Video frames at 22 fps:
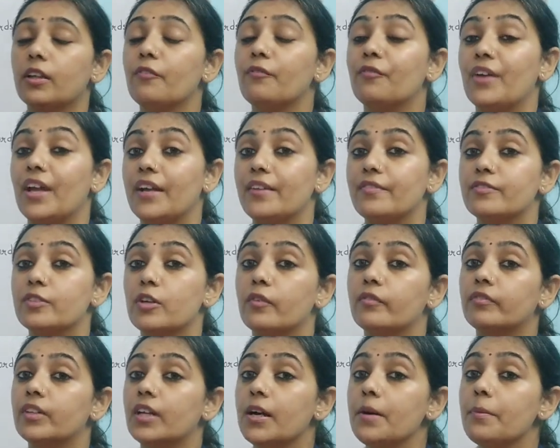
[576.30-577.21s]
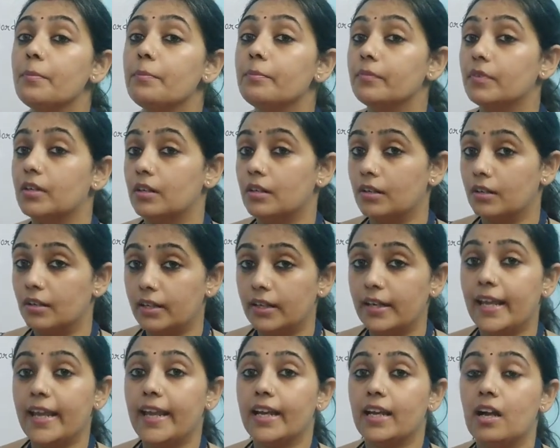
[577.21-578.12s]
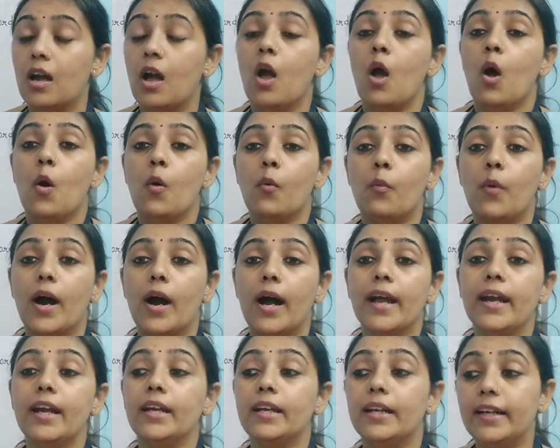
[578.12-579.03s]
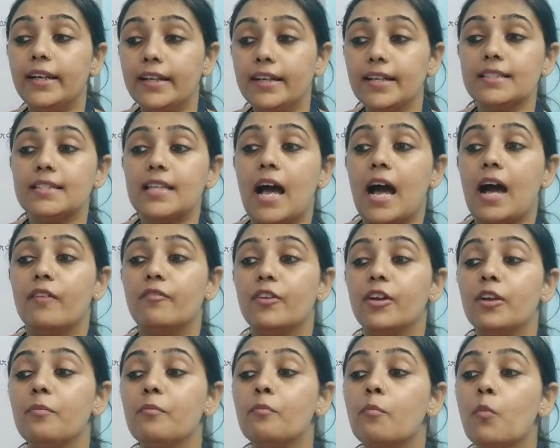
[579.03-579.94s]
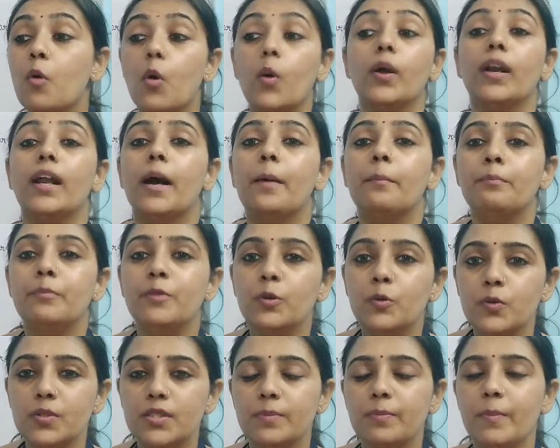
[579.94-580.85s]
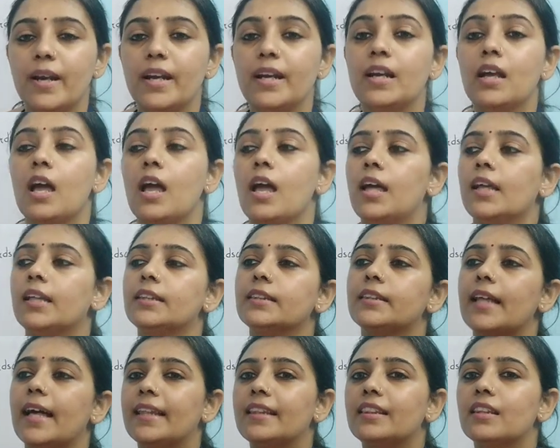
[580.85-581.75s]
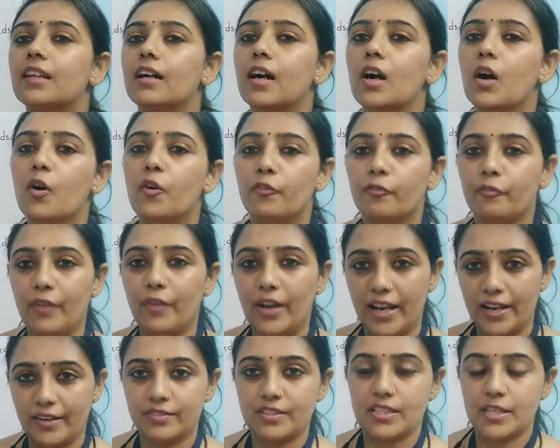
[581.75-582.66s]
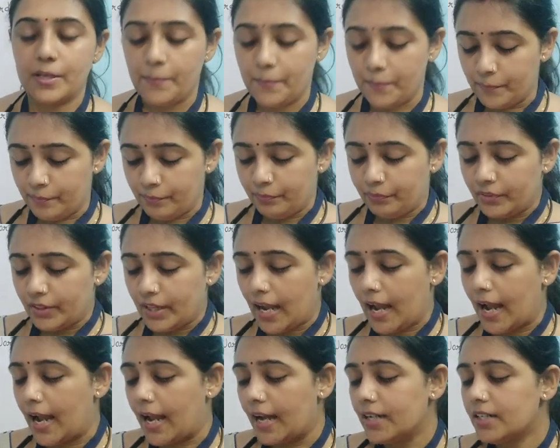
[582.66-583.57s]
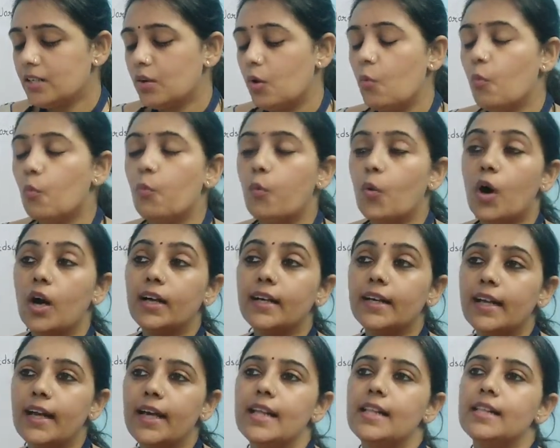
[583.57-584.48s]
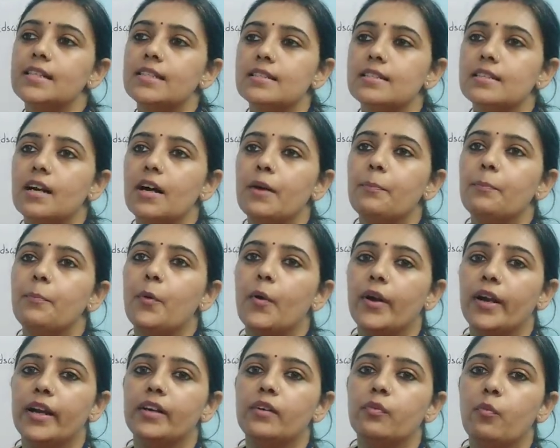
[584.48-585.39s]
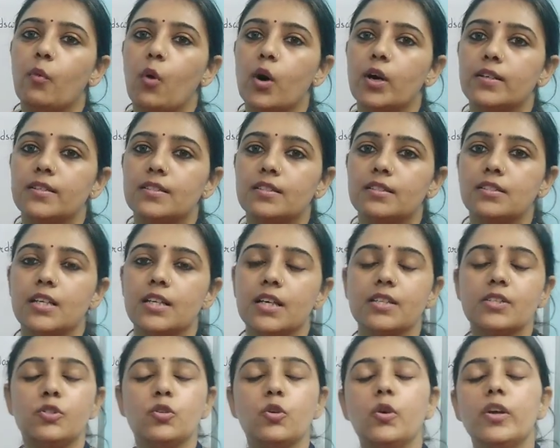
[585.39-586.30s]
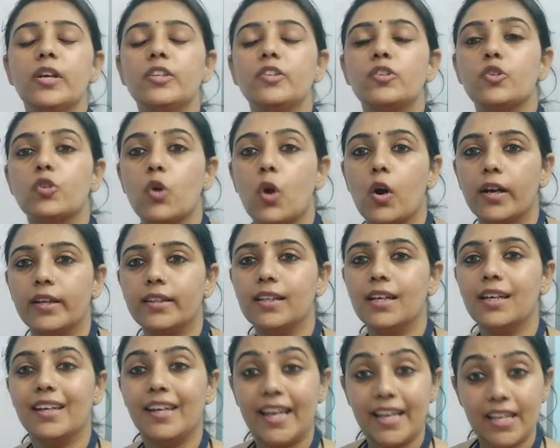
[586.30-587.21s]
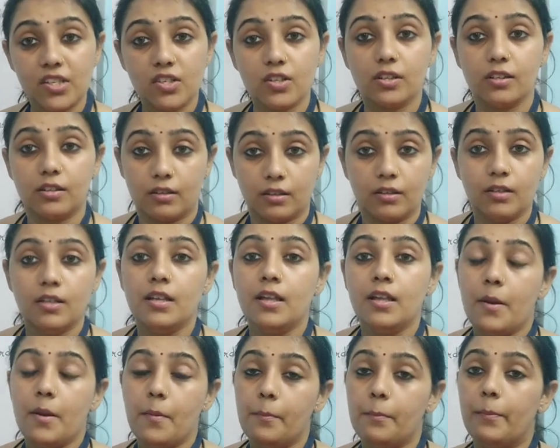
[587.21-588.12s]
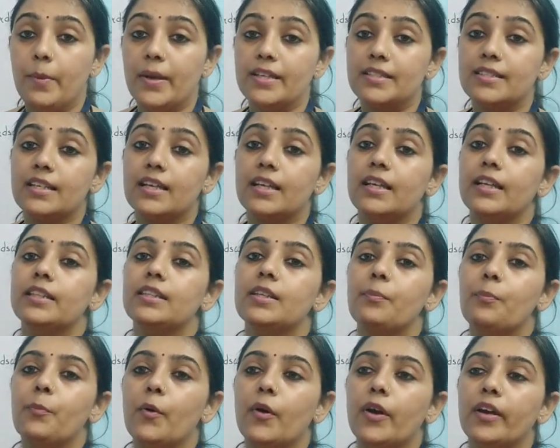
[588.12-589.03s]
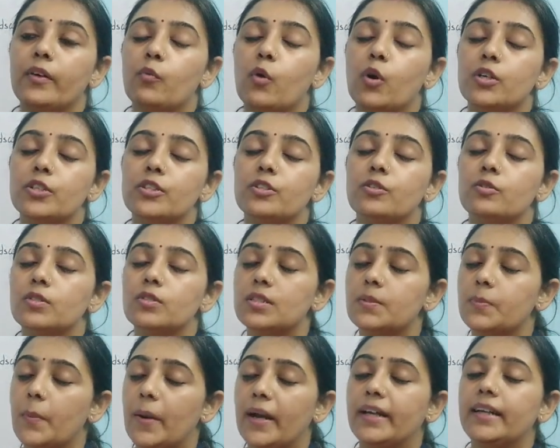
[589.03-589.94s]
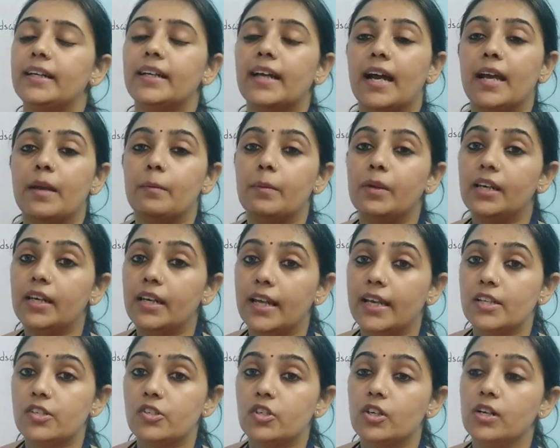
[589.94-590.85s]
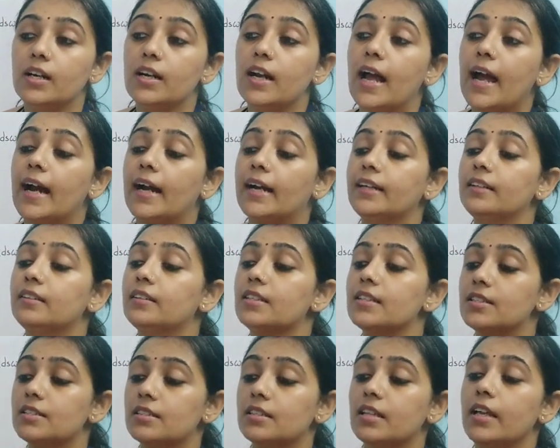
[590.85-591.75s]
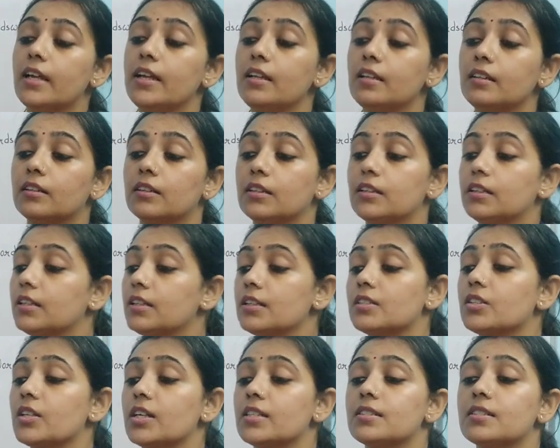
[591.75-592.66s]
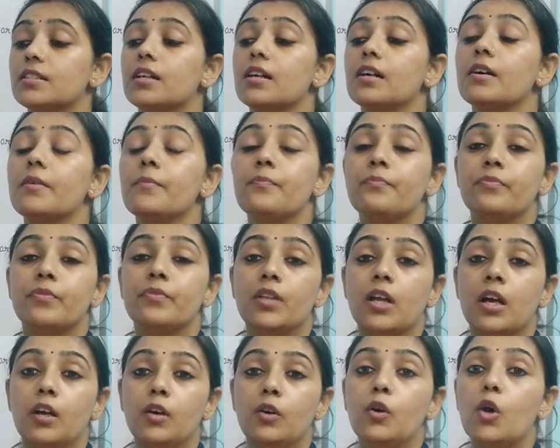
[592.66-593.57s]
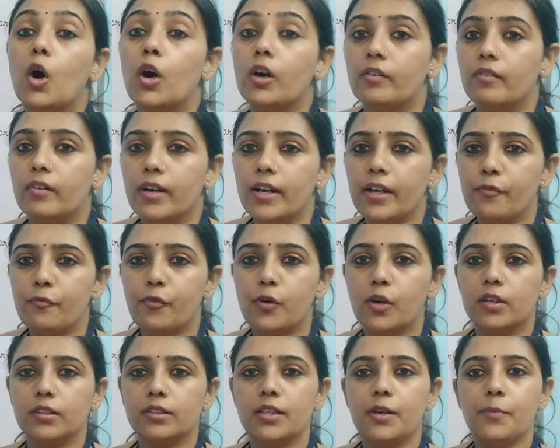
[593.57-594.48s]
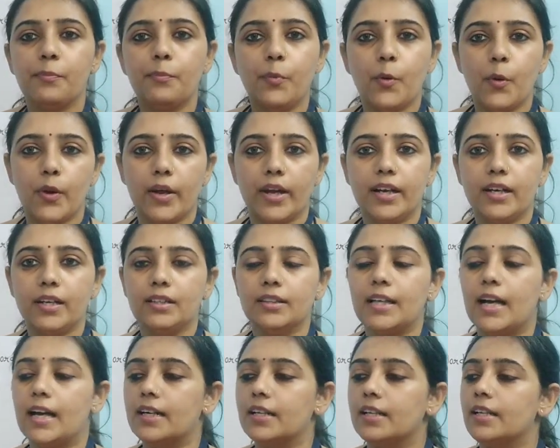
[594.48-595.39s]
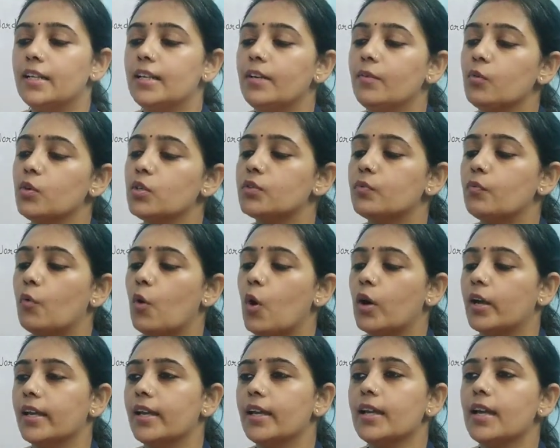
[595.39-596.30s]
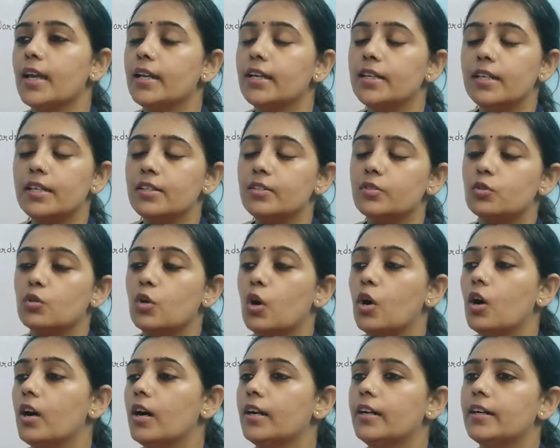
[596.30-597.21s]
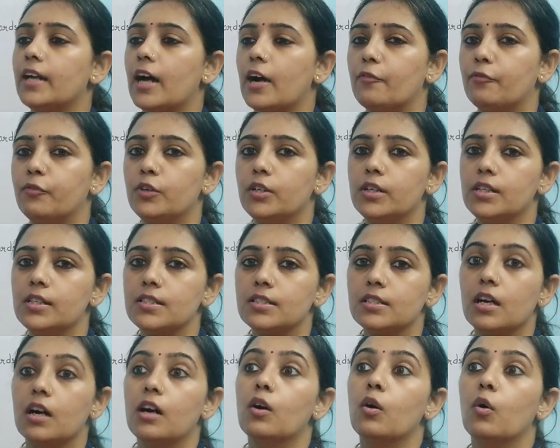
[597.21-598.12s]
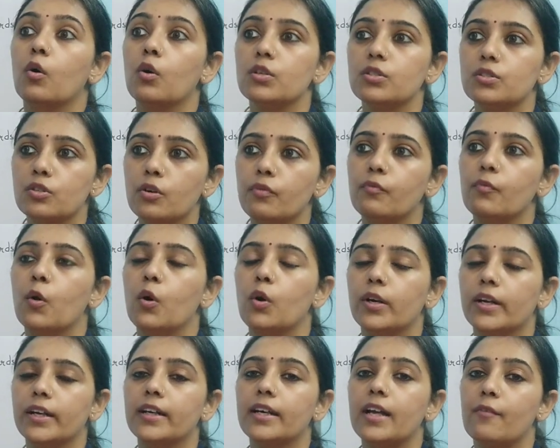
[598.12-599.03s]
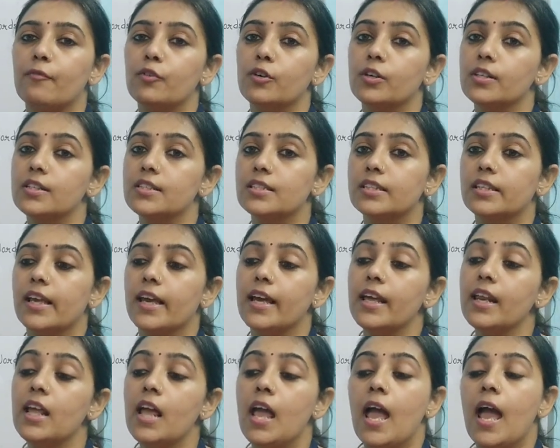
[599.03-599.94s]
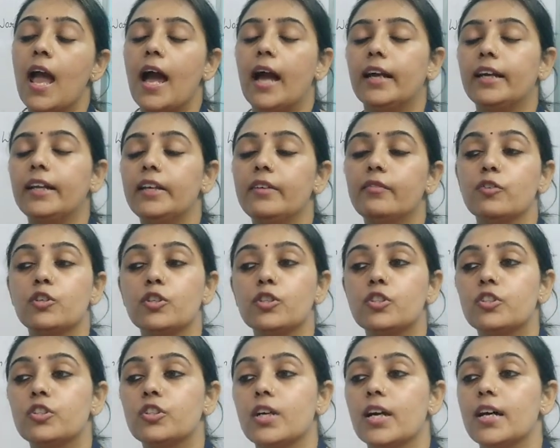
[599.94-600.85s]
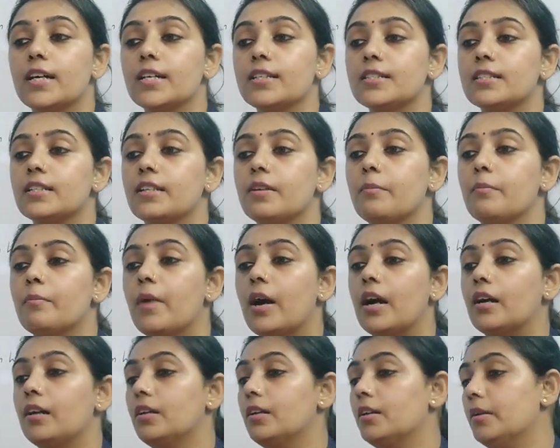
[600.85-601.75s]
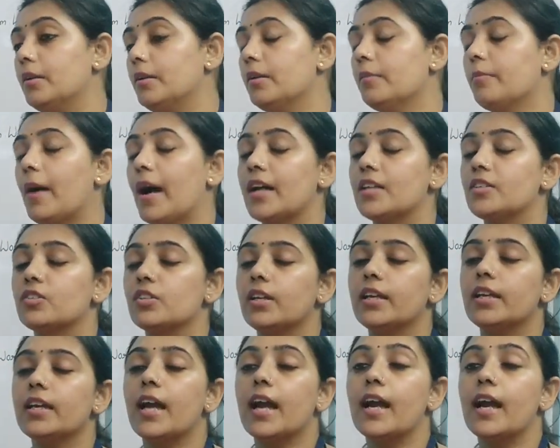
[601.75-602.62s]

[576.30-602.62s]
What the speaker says: waves of the lake. Why? It is having more amusement than the waves. And what else a poet wants? Just to enjoy the nature. Basically, the poet wants to spend time in nature, and this thing, it is just a lottery for the poet that he was walking and he saw a host of golden daffodils there, and he was just imagining